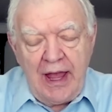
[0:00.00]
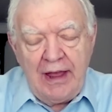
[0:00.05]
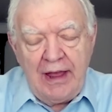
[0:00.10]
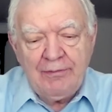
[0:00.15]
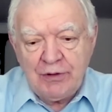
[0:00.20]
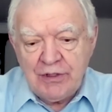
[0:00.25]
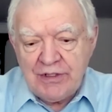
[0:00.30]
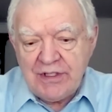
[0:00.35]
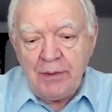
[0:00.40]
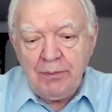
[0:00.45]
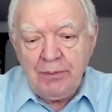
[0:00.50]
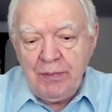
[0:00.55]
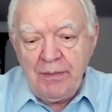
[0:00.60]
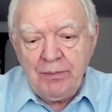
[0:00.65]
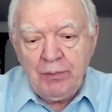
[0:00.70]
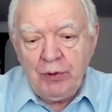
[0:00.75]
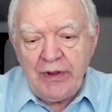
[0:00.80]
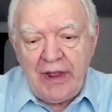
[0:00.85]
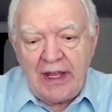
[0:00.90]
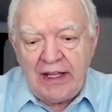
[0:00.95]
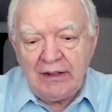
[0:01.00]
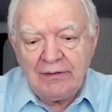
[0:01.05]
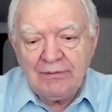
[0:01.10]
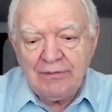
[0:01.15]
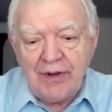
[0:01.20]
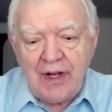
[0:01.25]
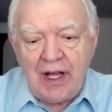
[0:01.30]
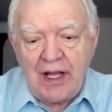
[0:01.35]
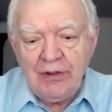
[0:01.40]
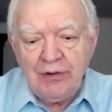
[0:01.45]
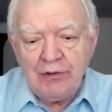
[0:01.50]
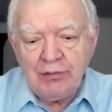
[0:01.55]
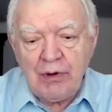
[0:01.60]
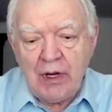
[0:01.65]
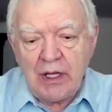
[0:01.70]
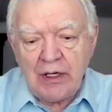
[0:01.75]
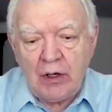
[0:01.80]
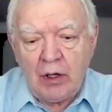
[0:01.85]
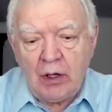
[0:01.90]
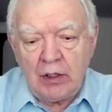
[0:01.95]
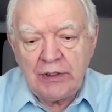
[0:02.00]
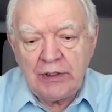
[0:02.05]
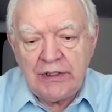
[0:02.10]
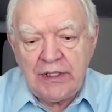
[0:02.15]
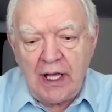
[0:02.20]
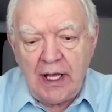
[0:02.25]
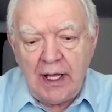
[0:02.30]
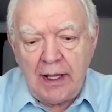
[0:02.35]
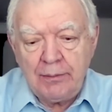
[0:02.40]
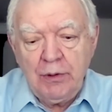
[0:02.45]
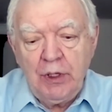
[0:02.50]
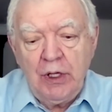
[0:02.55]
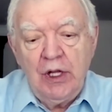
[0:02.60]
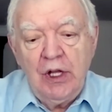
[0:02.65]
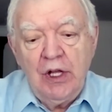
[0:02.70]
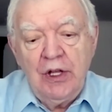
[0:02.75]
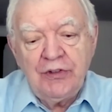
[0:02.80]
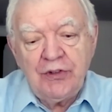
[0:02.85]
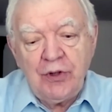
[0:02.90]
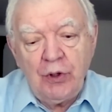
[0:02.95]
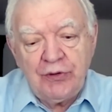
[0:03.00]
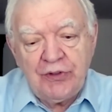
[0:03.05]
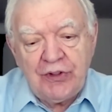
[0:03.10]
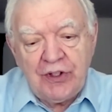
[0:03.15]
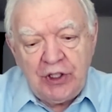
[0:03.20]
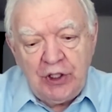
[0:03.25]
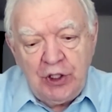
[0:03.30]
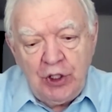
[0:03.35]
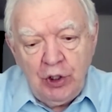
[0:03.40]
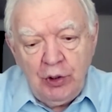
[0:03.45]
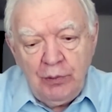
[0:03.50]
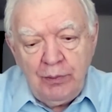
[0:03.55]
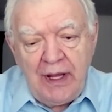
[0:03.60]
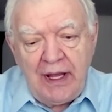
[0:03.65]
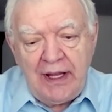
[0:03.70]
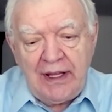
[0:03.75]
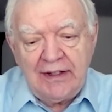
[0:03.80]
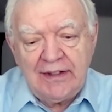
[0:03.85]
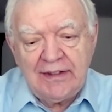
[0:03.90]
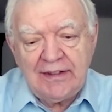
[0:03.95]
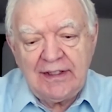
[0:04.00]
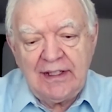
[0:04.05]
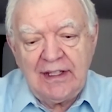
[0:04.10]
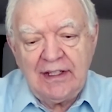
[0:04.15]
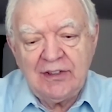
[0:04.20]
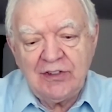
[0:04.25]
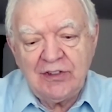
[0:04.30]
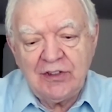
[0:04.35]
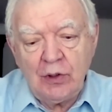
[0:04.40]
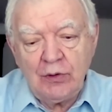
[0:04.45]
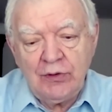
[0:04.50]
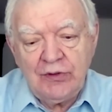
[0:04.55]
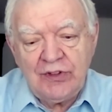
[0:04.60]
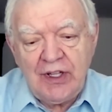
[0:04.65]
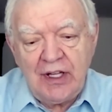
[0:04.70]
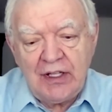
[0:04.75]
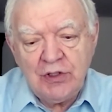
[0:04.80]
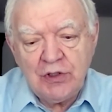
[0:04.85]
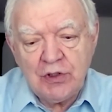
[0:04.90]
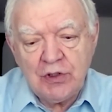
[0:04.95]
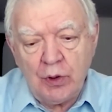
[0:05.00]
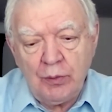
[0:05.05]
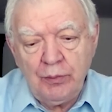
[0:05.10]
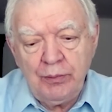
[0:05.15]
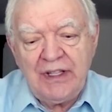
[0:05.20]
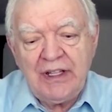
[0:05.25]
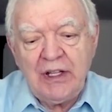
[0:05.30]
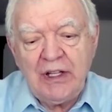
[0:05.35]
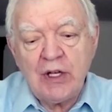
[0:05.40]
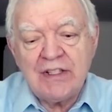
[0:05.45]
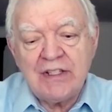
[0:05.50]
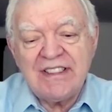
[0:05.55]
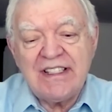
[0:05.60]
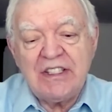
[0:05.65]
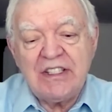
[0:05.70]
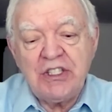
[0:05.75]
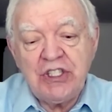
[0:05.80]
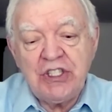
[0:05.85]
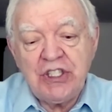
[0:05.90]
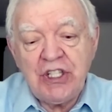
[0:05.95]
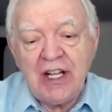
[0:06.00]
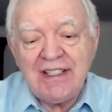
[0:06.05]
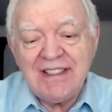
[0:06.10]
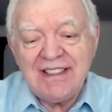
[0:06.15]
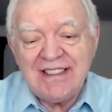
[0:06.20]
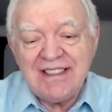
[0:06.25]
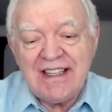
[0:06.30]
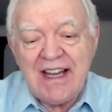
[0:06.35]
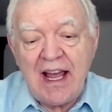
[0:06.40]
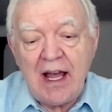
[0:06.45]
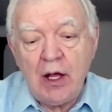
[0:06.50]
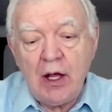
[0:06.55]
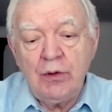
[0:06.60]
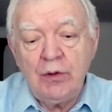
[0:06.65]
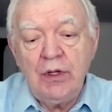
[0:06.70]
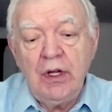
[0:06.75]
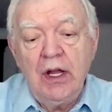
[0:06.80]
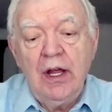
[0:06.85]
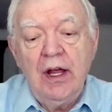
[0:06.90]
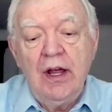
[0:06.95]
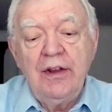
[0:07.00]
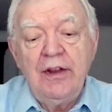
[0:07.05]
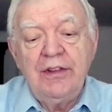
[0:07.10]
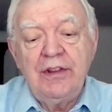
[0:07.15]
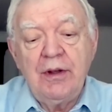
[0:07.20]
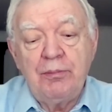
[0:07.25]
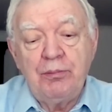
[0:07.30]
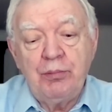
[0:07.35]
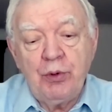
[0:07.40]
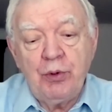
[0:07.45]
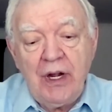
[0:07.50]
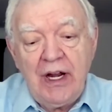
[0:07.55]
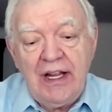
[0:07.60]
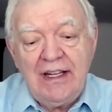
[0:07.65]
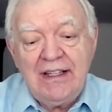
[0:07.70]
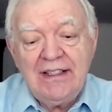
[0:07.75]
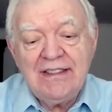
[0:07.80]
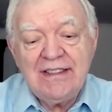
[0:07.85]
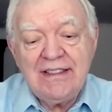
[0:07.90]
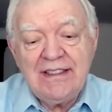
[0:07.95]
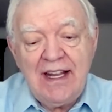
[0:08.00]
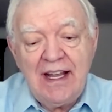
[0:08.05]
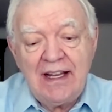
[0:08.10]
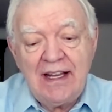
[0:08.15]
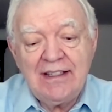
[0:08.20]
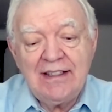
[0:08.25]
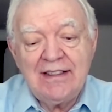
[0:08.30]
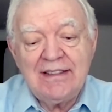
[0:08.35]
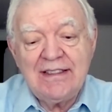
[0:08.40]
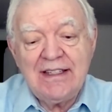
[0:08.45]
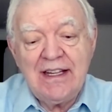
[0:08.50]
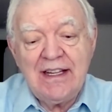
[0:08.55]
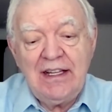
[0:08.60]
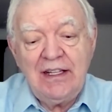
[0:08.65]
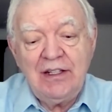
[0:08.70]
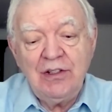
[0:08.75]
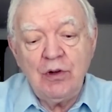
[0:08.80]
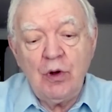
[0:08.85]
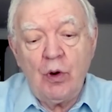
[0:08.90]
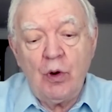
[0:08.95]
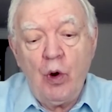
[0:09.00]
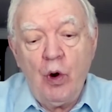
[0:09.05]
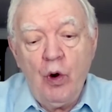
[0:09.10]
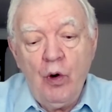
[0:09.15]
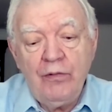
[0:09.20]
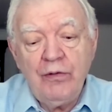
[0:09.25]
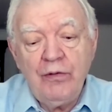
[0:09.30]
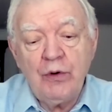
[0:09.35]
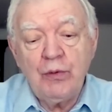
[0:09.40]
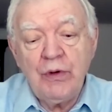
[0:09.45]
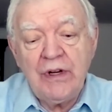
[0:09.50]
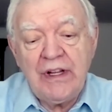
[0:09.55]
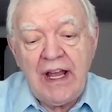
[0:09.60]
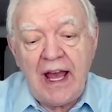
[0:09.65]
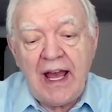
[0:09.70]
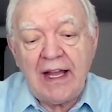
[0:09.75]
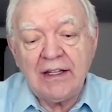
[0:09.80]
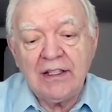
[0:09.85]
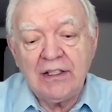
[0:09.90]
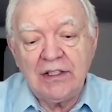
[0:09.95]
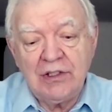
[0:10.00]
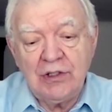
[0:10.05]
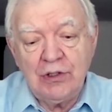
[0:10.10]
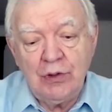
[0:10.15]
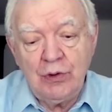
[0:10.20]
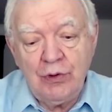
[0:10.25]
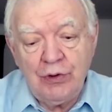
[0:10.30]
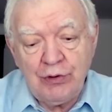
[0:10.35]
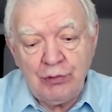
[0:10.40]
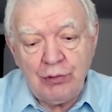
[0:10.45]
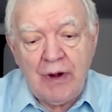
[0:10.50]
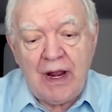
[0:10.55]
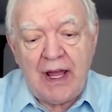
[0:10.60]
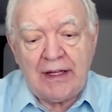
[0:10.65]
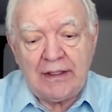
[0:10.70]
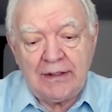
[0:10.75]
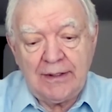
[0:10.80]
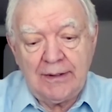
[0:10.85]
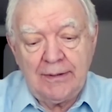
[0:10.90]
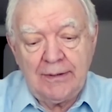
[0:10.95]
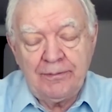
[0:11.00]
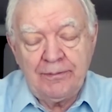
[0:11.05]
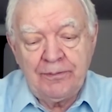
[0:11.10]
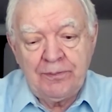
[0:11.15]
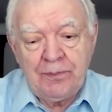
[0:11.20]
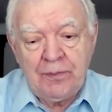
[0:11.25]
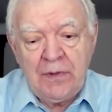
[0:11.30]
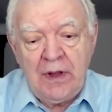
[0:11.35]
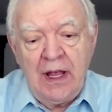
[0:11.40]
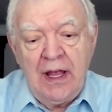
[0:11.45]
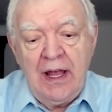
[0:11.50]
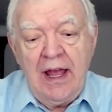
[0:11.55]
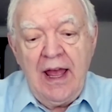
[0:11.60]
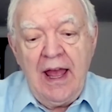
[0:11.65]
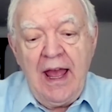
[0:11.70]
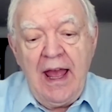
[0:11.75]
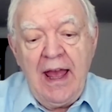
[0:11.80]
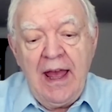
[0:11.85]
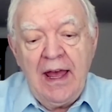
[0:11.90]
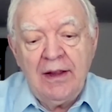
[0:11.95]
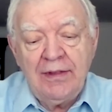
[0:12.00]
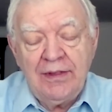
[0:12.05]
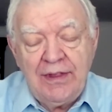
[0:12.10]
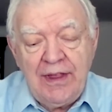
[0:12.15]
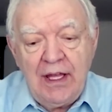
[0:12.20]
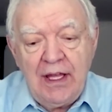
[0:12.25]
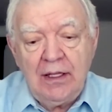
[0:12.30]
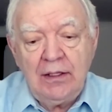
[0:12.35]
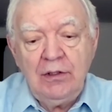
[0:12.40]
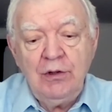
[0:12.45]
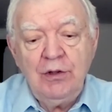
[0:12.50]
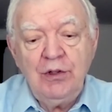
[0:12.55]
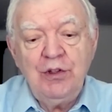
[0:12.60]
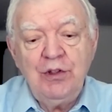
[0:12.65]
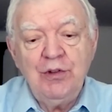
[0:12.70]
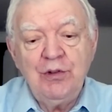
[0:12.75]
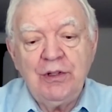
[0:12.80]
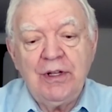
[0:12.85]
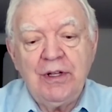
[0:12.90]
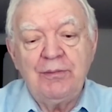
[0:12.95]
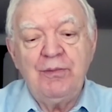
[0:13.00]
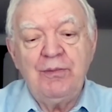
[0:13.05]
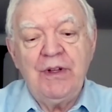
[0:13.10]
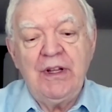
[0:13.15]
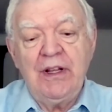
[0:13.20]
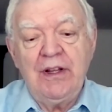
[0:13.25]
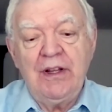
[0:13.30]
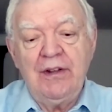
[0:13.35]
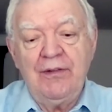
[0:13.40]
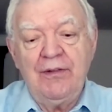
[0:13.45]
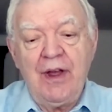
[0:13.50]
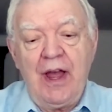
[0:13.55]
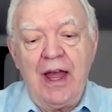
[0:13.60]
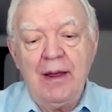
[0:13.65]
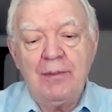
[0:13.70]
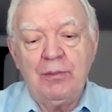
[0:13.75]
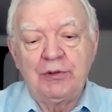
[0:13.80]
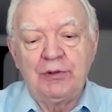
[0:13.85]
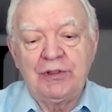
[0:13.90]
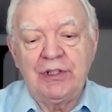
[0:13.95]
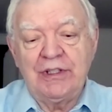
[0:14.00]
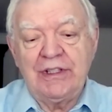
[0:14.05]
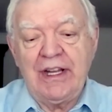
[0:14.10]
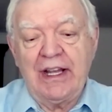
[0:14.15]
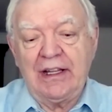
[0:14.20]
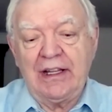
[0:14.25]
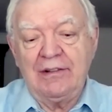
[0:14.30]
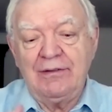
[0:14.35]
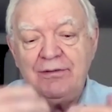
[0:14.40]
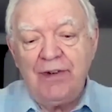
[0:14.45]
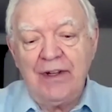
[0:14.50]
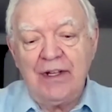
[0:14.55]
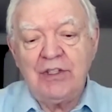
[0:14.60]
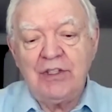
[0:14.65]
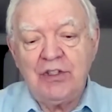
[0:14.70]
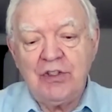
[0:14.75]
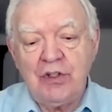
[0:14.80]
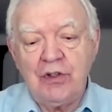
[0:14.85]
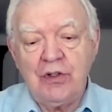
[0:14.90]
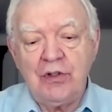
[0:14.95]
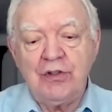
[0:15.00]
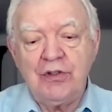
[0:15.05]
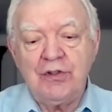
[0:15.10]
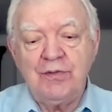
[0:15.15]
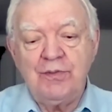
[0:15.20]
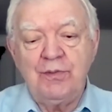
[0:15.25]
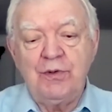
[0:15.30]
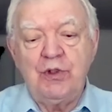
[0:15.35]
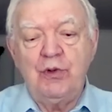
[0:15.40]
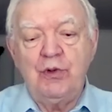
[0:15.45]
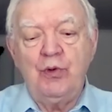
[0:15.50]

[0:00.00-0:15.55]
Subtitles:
And for some people, they can find threat all the time. So secure base is so central because it shuts down the brain's tendency to overreact to threat. And then you can be able to take adventures, do